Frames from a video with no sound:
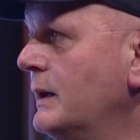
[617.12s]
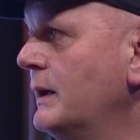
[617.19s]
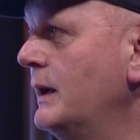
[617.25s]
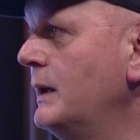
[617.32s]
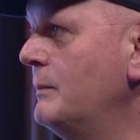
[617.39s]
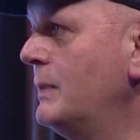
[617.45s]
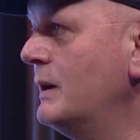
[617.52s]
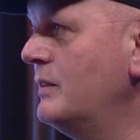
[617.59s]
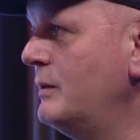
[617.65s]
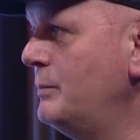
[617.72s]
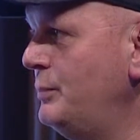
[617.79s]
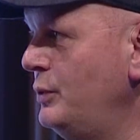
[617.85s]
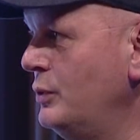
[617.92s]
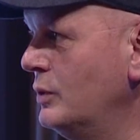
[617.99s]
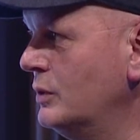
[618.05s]
And by the
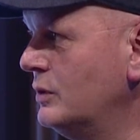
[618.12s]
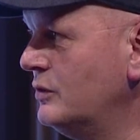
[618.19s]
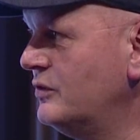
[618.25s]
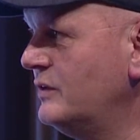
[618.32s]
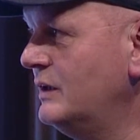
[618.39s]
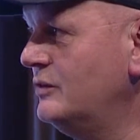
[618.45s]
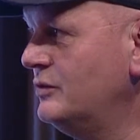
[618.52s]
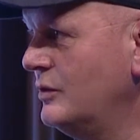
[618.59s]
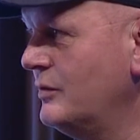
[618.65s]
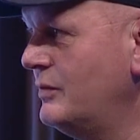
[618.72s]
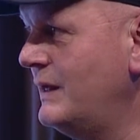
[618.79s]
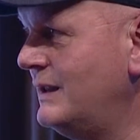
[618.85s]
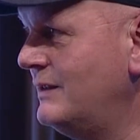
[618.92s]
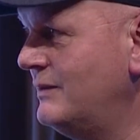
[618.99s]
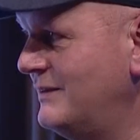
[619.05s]
pure sense of
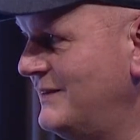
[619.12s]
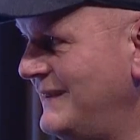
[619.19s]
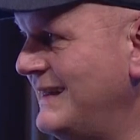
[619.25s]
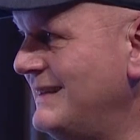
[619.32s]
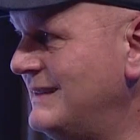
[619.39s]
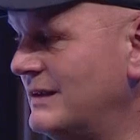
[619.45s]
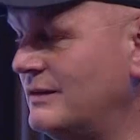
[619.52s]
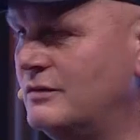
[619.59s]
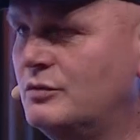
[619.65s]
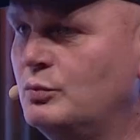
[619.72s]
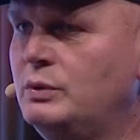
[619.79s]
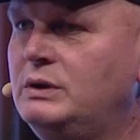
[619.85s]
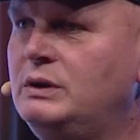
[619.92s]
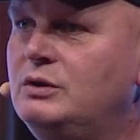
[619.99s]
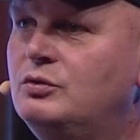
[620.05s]
that sentence,
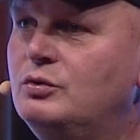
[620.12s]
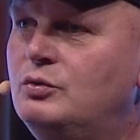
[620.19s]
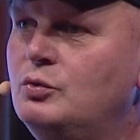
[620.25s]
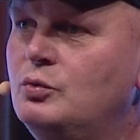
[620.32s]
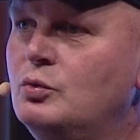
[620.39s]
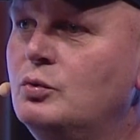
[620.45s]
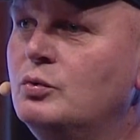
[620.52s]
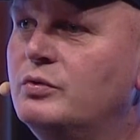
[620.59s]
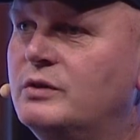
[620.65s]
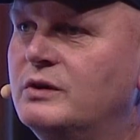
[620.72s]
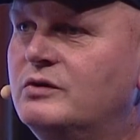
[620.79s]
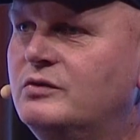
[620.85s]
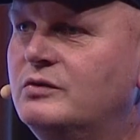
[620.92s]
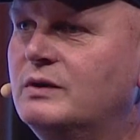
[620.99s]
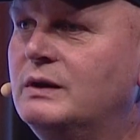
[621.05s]
we need to do
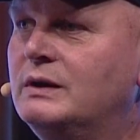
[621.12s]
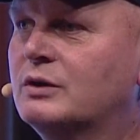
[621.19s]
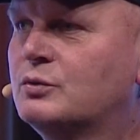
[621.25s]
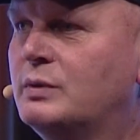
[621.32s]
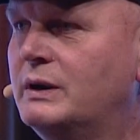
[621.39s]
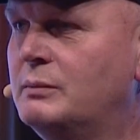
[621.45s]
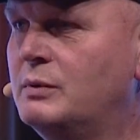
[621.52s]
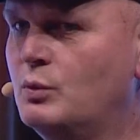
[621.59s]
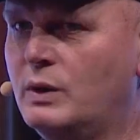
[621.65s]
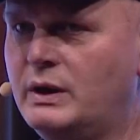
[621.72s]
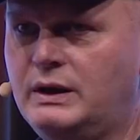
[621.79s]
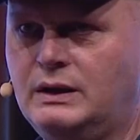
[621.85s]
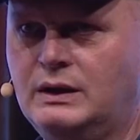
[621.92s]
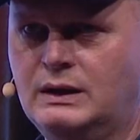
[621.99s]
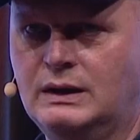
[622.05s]
this in a credible
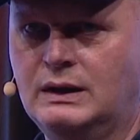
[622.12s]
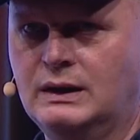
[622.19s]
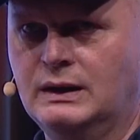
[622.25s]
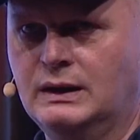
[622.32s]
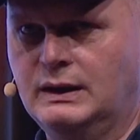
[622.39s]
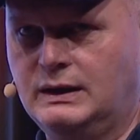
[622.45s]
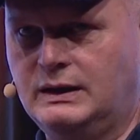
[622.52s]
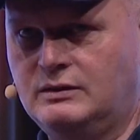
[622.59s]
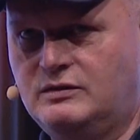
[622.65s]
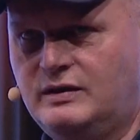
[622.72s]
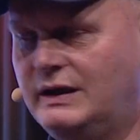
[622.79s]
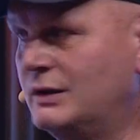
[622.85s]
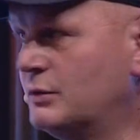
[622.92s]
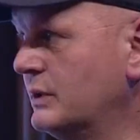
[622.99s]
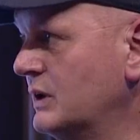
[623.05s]
way in
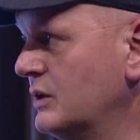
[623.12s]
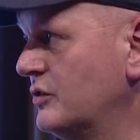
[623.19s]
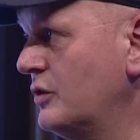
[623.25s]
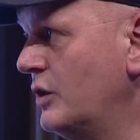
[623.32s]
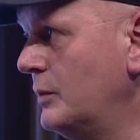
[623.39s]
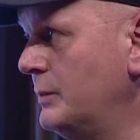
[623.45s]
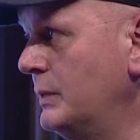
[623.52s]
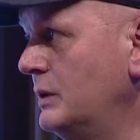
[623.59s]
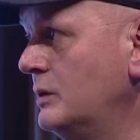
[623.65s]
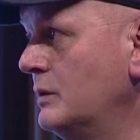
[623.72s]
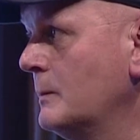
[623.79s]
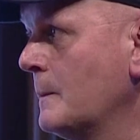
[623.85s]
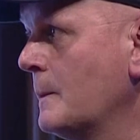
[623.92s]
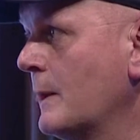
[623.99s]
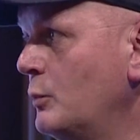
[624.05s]
tailoring assortment,
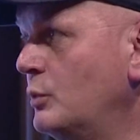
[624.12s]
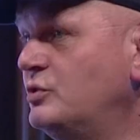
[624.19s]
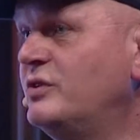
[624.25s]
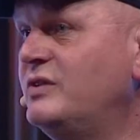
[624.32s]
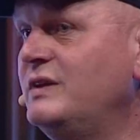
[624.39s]
which is